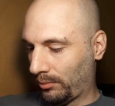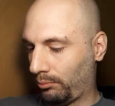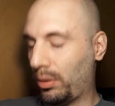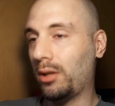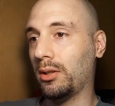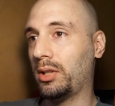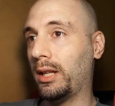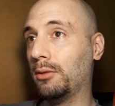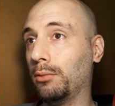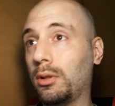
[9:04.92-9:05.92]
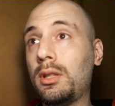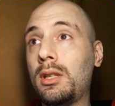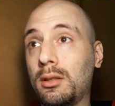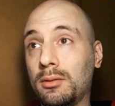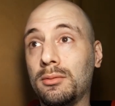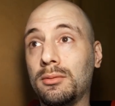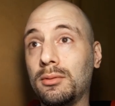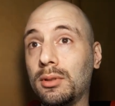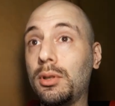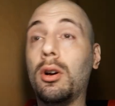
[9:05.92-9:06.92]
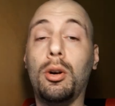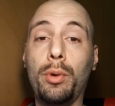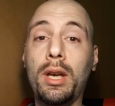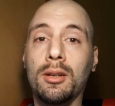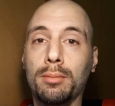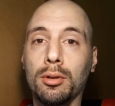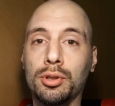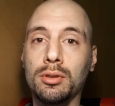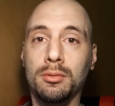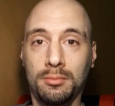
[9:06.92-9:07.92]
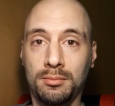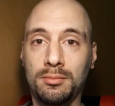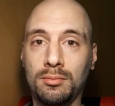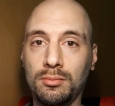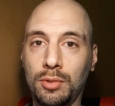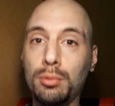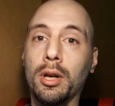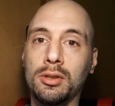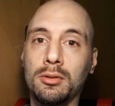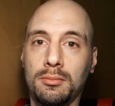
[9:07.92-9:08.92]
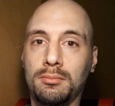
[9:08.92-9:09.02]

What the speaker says: because that can really gnaw away at a person who doesn't.